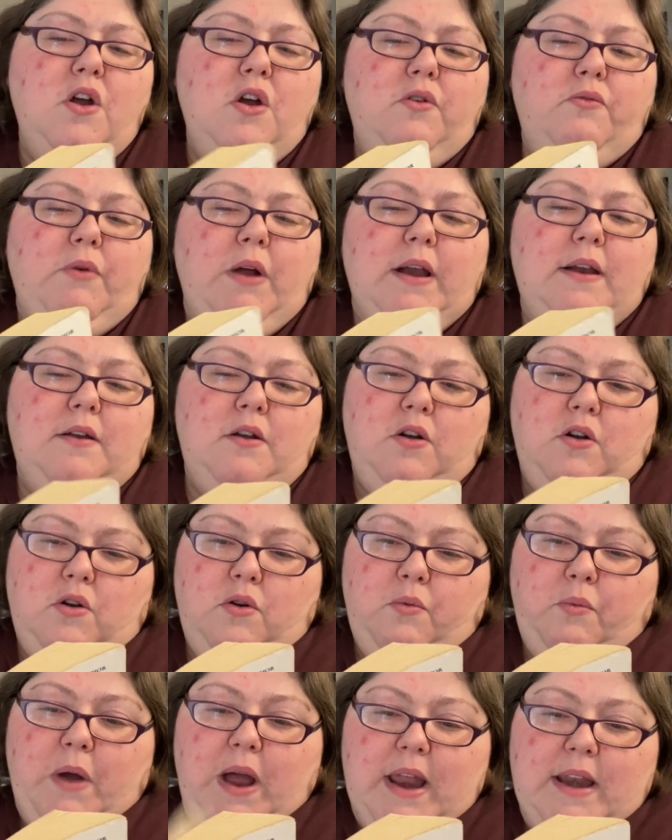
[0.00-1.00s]
read at her
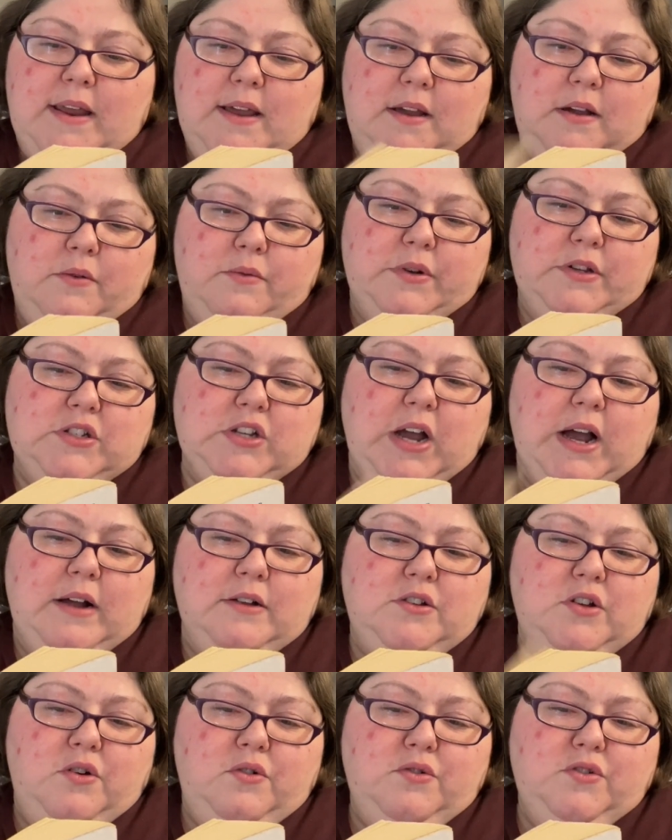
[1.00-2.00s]
wedding, which I
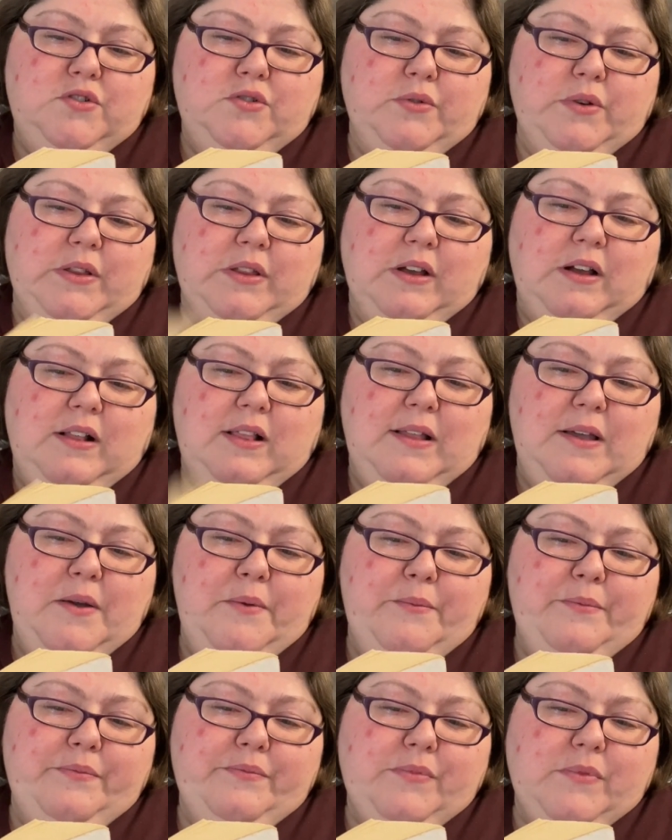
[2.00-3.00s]
told you in the
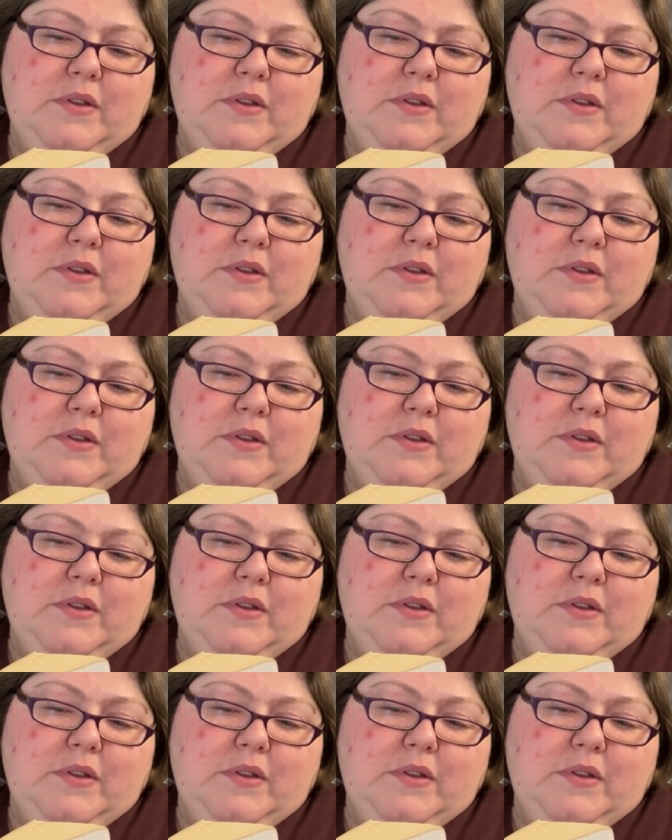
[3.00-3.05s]
clip.